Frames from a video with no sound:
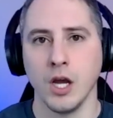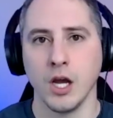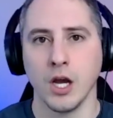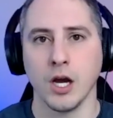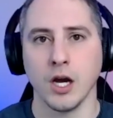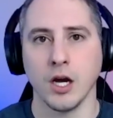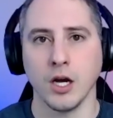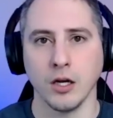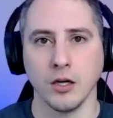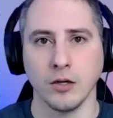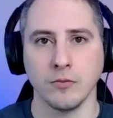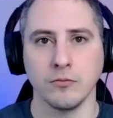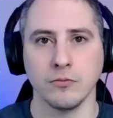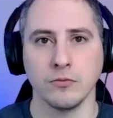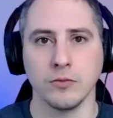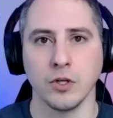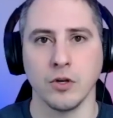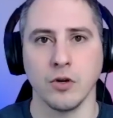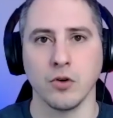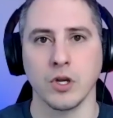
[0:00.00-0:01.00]

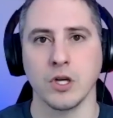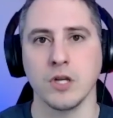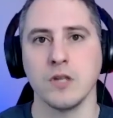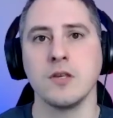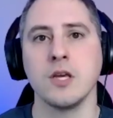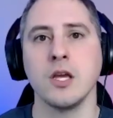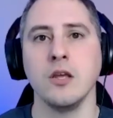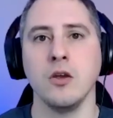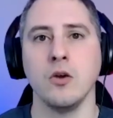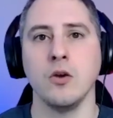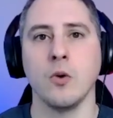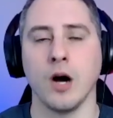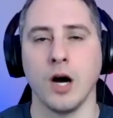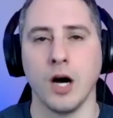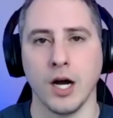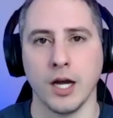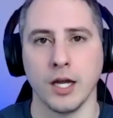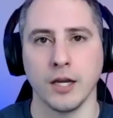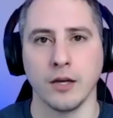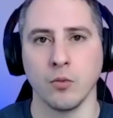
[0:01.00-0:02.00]
you know, continue
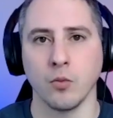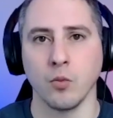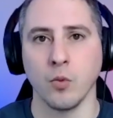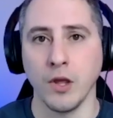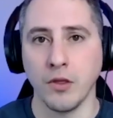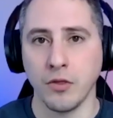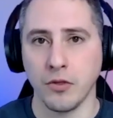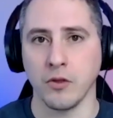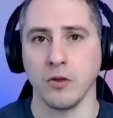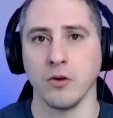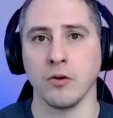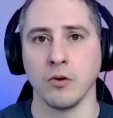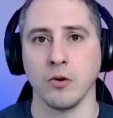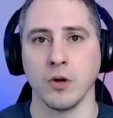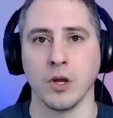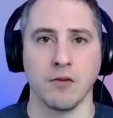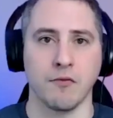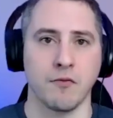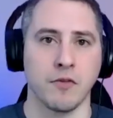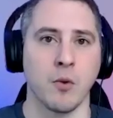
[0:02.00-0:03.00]
on with you
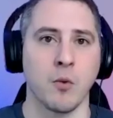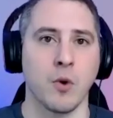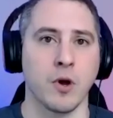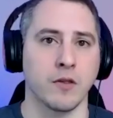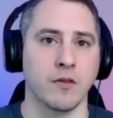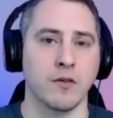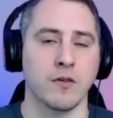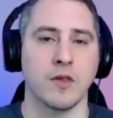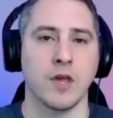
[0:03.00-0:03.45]
if they wanted to